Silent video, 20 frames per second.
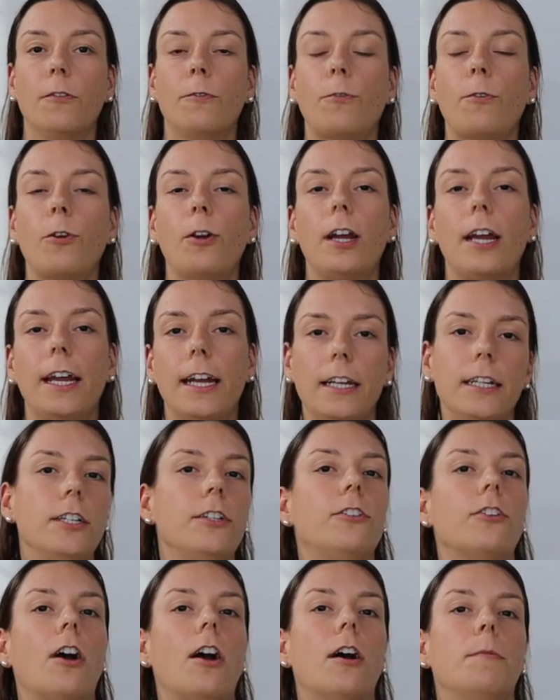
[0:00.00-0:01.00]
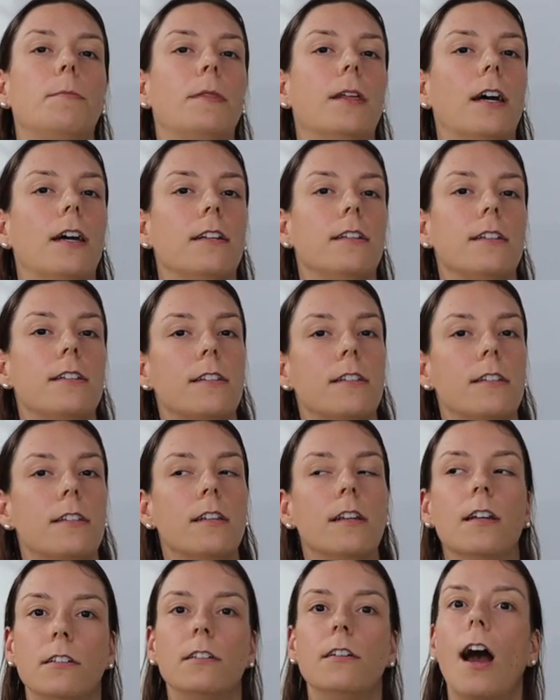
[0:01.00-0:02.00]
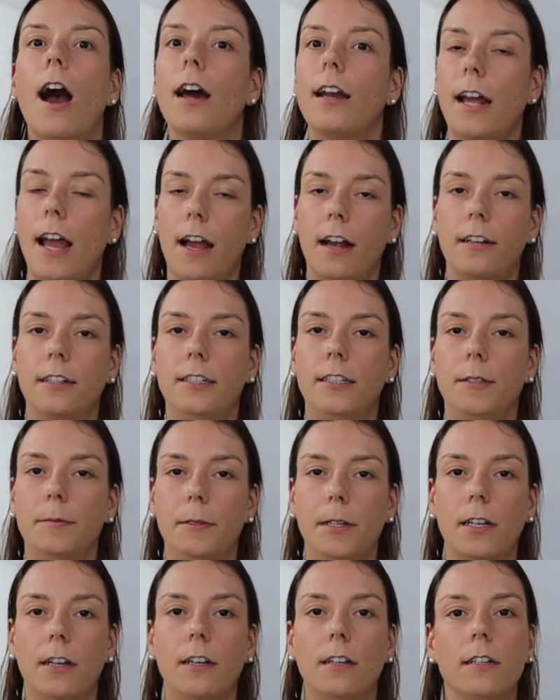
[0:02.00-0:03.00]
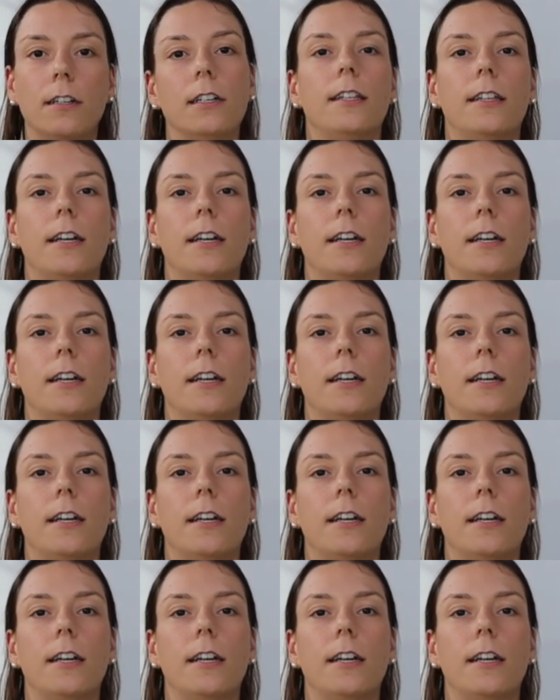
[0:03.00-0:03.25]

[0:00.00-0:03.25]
for any job that's not academia,